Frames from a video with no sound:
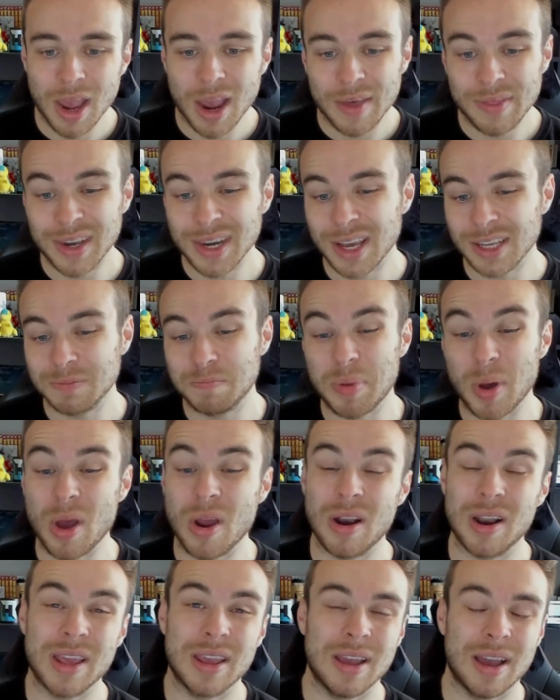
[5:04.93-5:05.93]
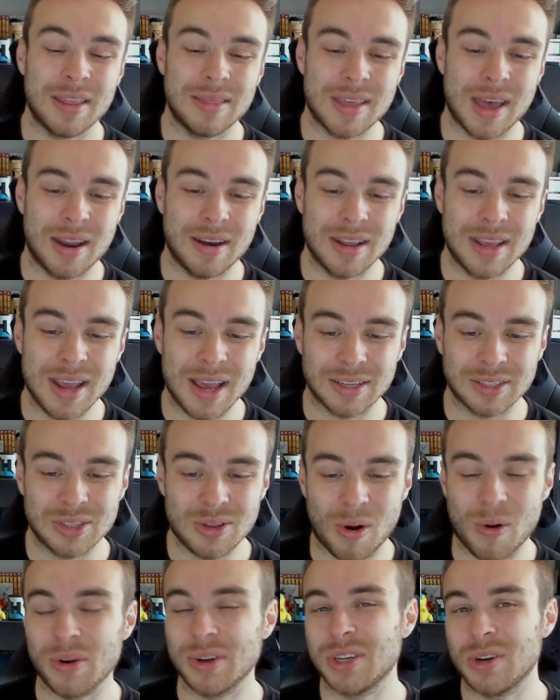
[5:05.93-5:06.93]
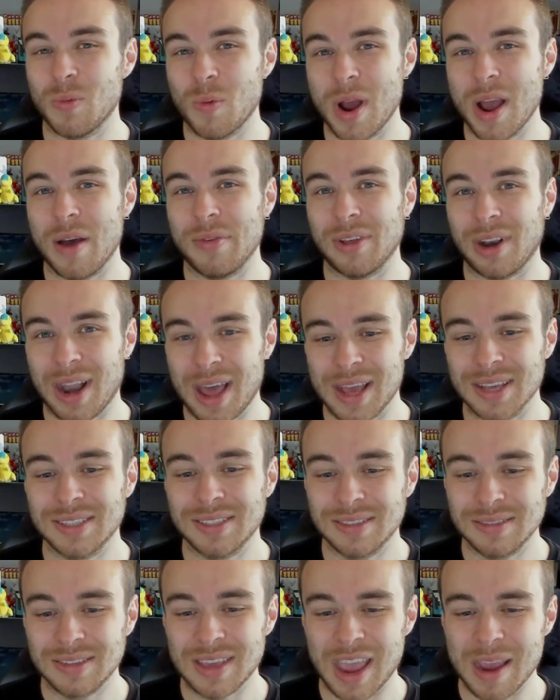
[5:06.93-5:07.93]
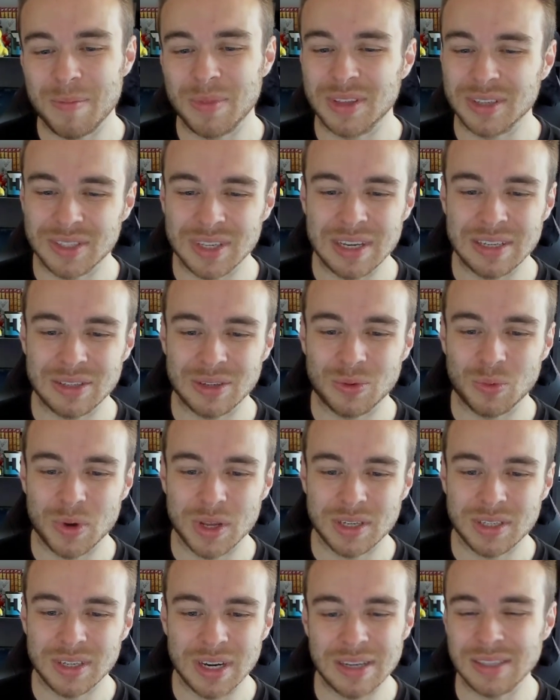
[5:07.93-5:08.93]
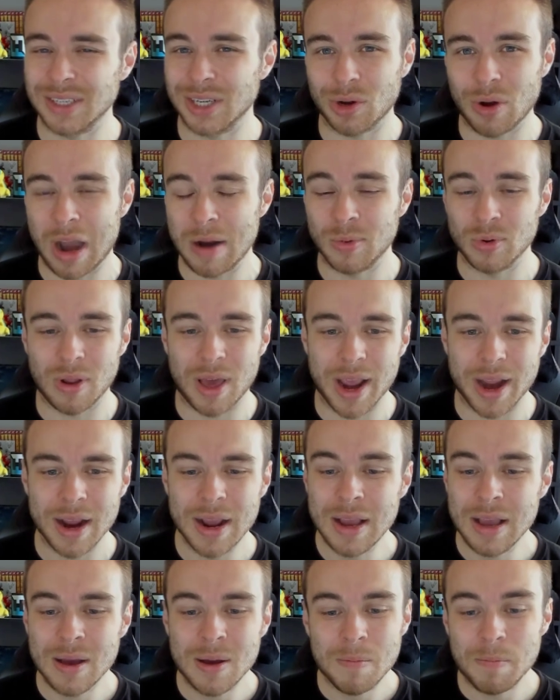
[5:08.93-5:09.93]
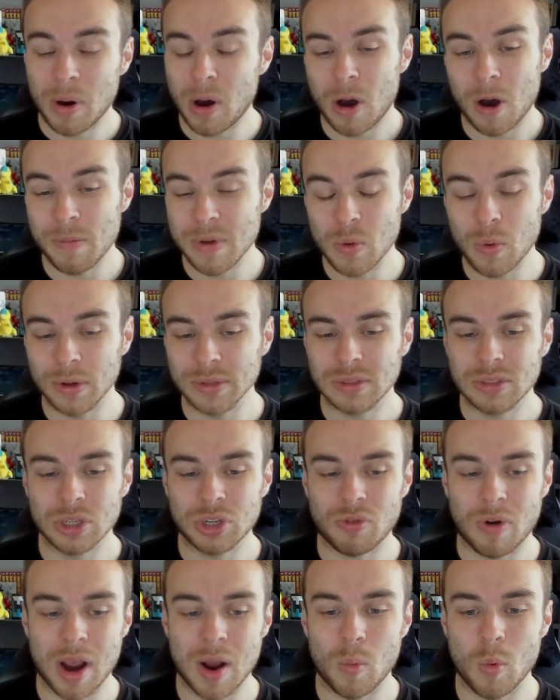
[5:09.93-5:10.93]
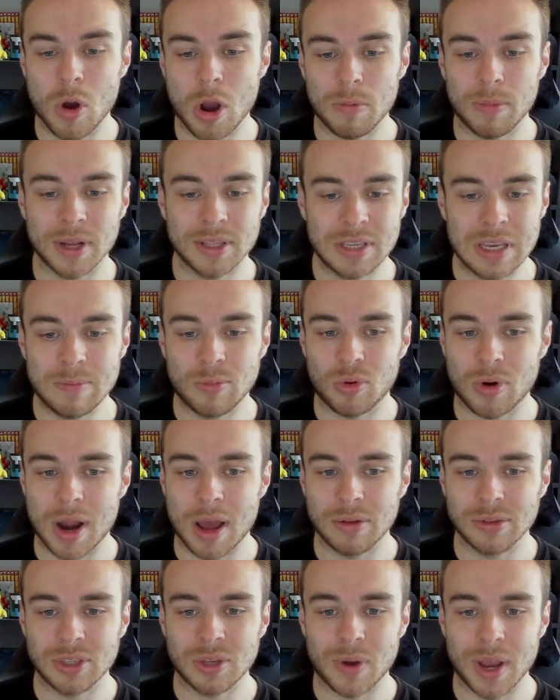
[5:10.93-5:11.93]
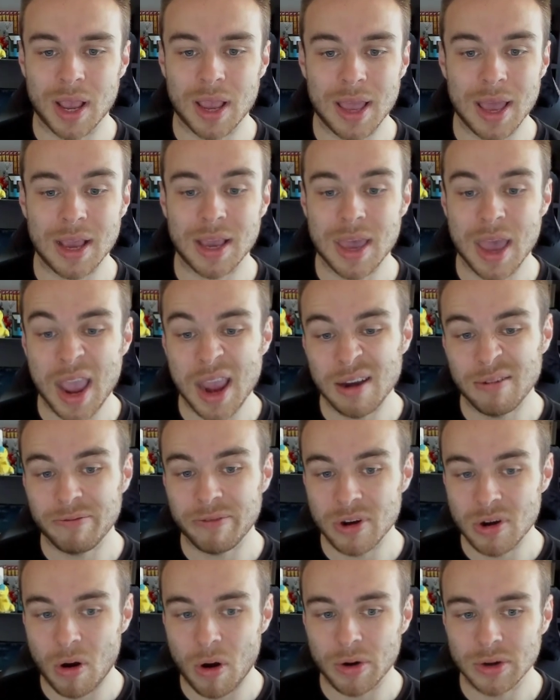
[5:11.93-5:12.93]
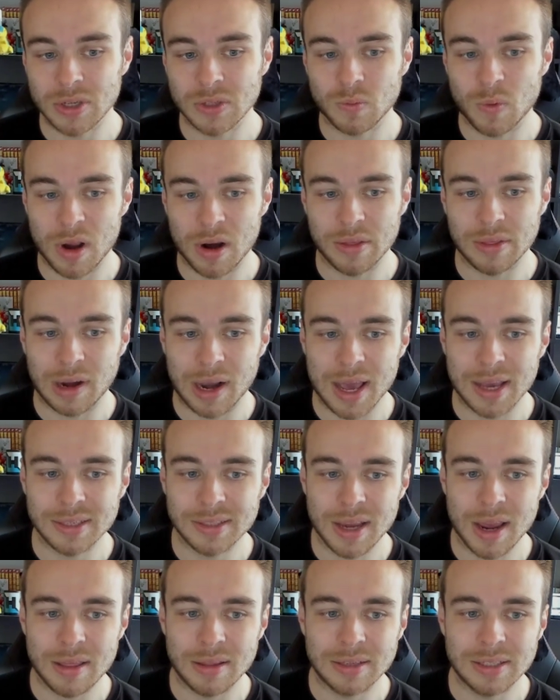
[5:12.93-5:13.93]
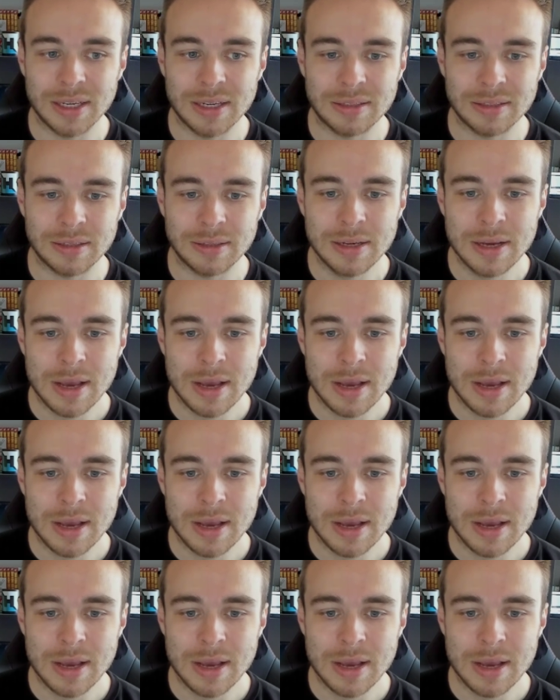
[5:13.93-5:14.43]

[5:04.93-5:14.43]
And then he has Burnley, and then he has Norwich away on the last game of the season, which is incredible. Like, part of me wants to try and work my team around so I can get Kane for Norwich as well on the last day of the season.